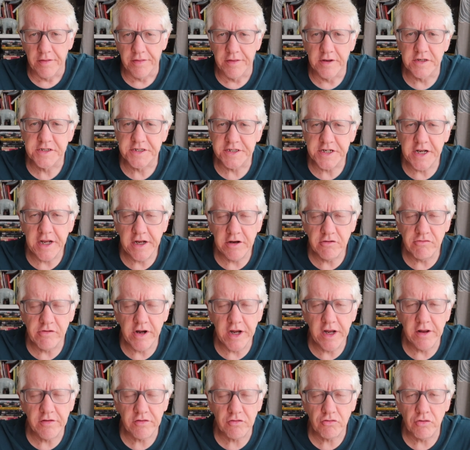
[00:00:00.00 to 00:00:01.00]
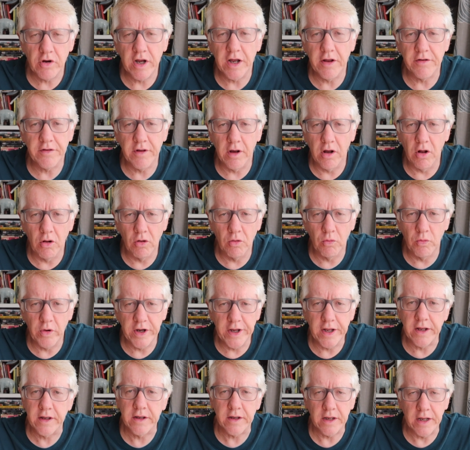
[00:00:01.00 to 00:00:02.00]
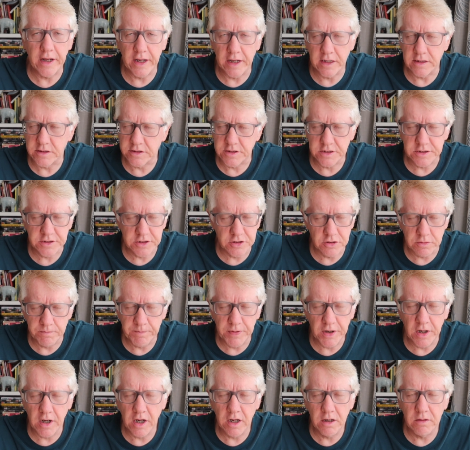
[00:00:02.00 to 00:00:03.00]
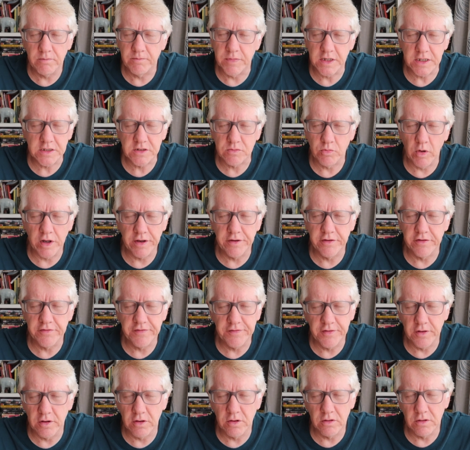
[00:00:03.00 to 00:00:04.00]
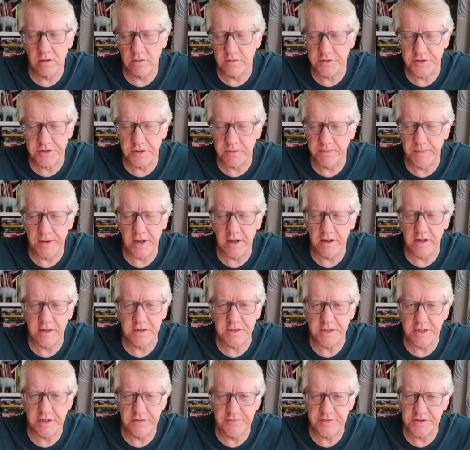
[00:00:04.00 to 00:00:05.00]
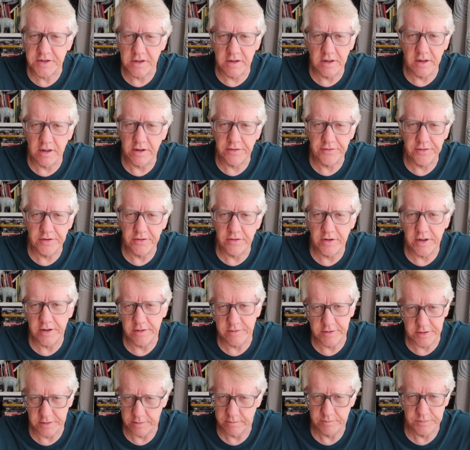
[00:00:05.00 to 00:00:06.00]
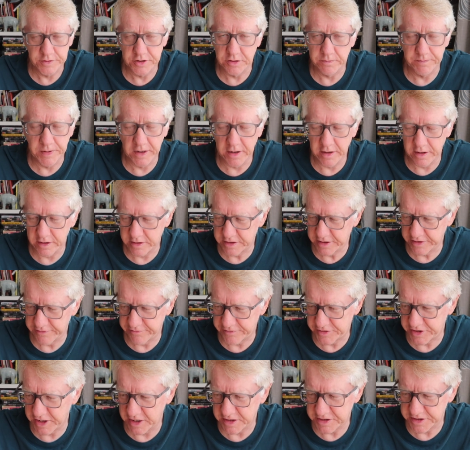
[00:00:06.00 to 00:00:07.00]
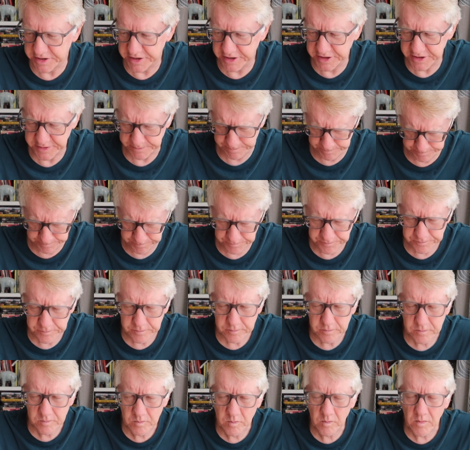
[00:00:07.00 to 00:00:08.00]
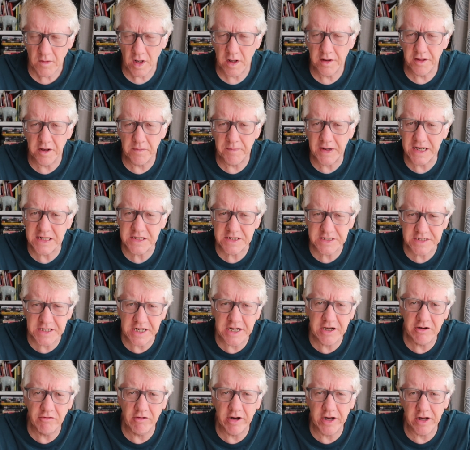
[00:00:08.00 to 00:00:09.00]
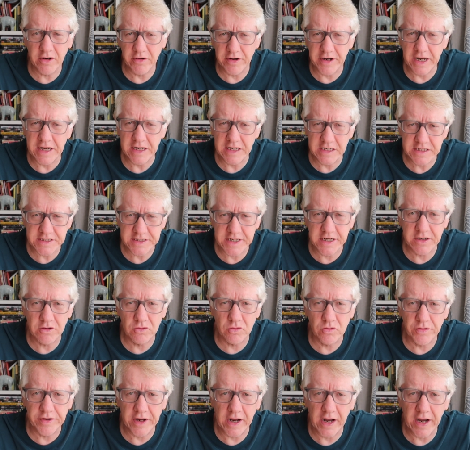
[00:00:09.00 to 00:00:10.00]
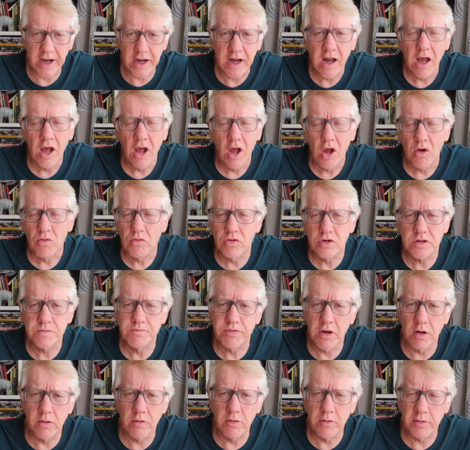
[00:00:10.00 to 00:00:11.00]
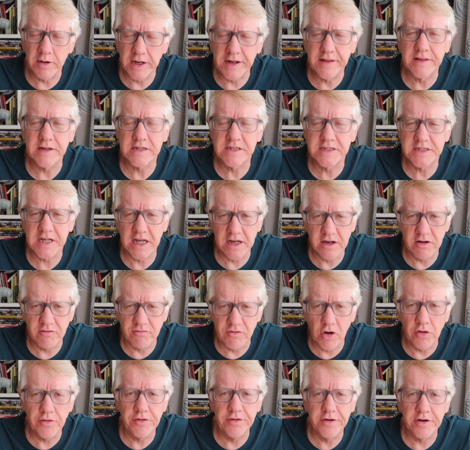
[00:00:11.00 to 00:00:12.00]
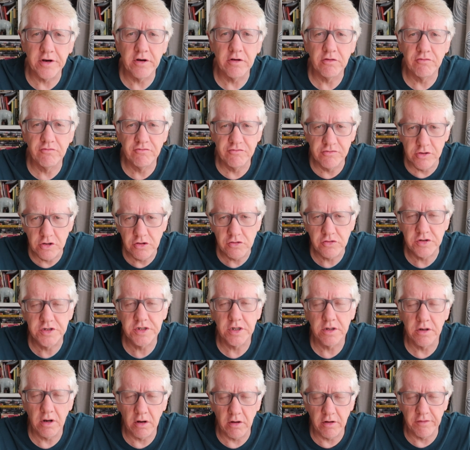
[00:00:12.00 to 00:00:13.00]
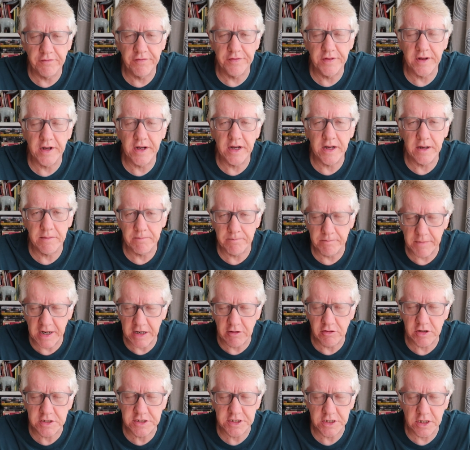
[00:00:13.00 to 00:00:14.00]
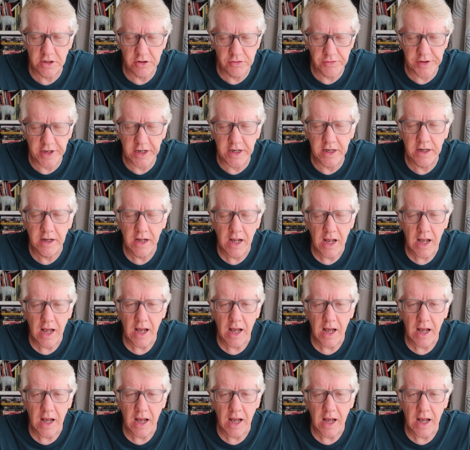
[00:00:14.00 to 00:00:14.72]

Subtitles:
The scenery throughout the whole week is superb, it's wonderful, superlatives can't do it superlative justice. The best scenery on any single day was probably the Salamonda route of the Maratona